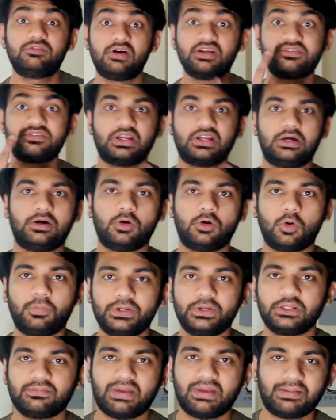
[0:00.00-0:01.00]
First, uh,
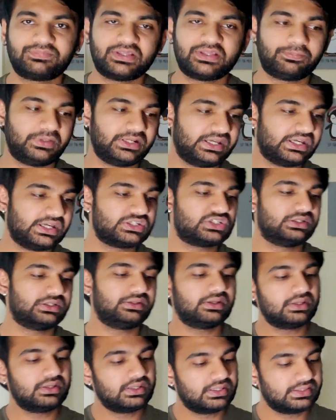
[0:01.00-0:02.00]
open your Maps
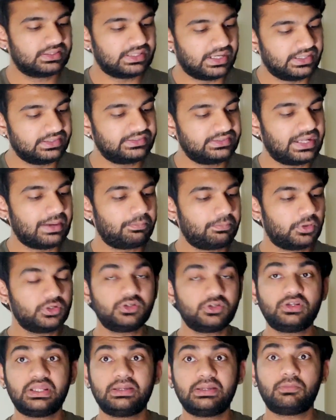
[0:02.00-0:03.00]
application, then tap
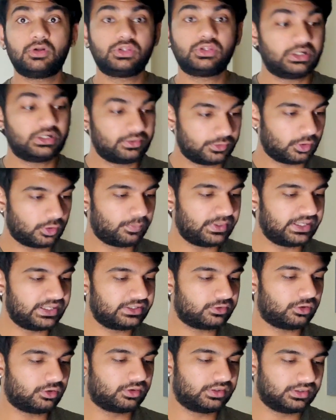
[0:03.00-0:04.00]
on your name on the top
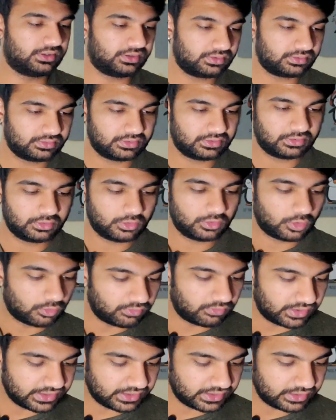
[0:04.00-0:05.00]
right corner.
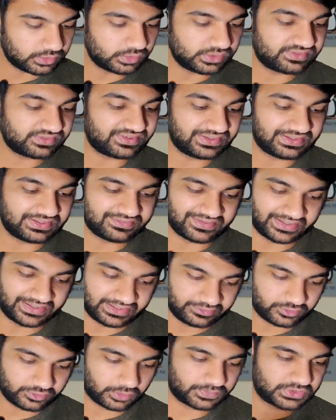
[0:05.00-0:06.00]
Over here, you will see the
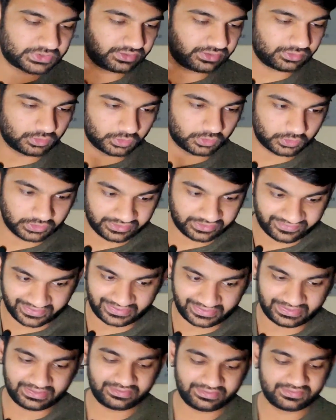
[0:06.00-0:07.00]
settings option. Go to the
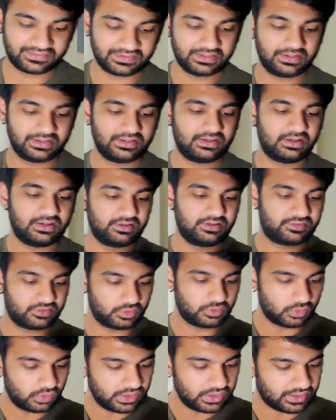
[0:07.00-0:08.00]
settings, uh,
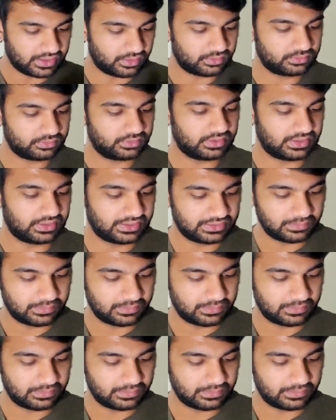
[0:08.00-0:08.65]
scroll down.